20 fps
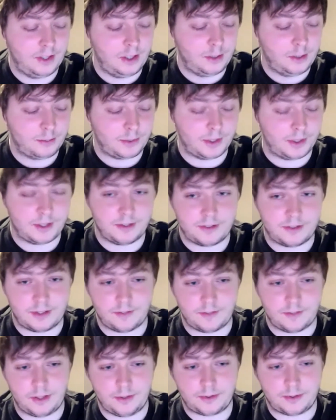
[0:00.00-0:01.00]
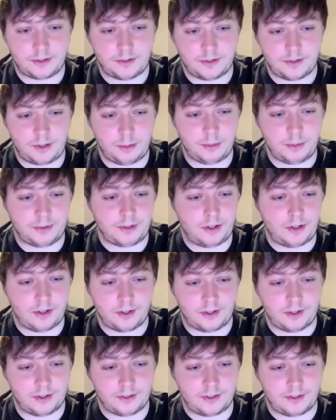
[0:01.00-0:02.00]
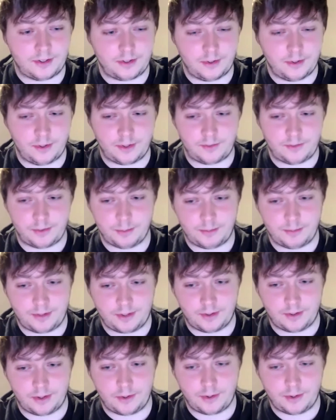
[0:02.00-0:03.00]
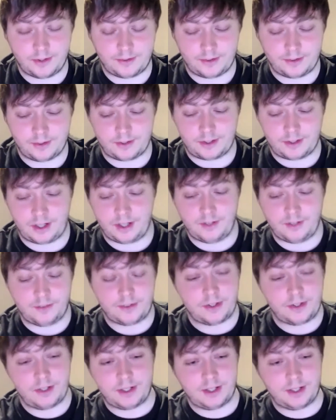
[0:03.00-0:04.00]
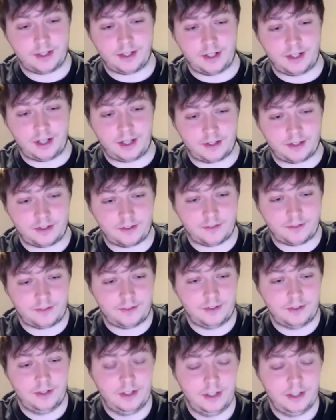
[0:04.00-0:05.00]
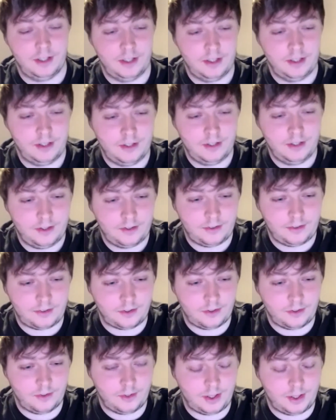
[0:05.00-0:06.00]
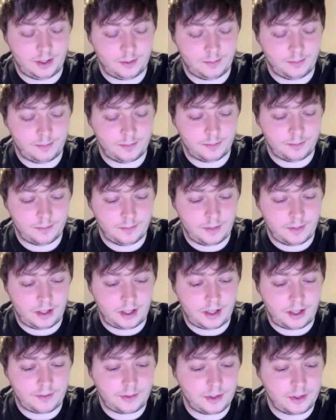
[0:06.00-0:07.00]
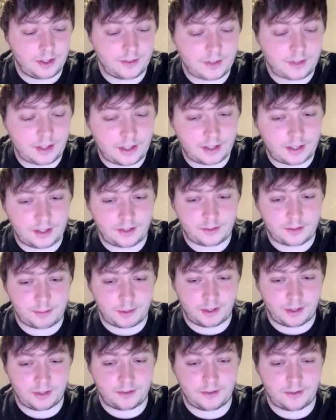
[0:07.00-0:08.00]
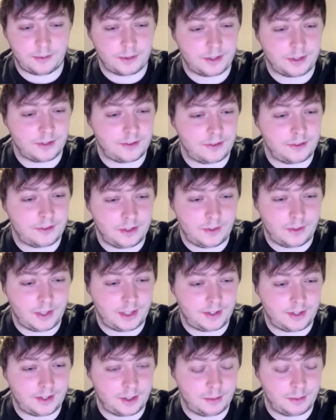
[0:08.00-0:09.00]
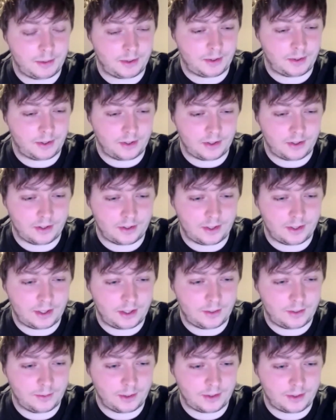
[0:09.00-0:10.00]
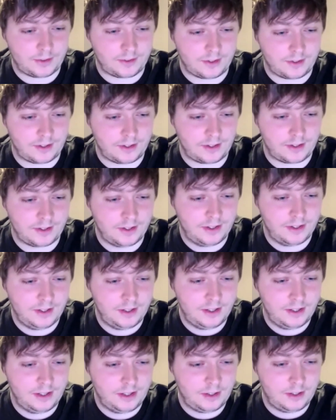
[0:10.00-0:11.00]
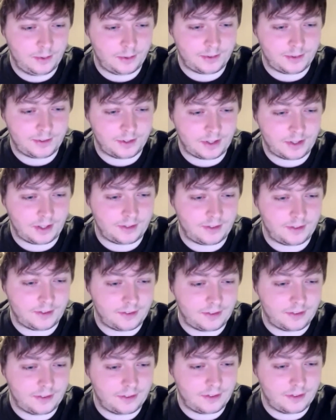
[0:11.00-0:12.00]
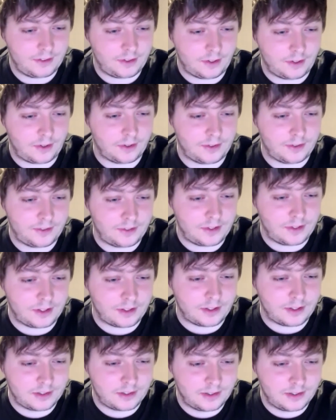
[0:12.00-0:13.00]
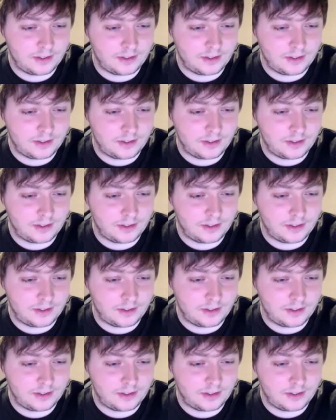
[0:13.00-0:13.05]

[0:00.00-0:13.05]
preconceived notions, almost harder than going from zero because you're kind of starting at a negative. So have you guys had any experiences with this? Do you know anything about unlearning? What's your guys' thoughts here?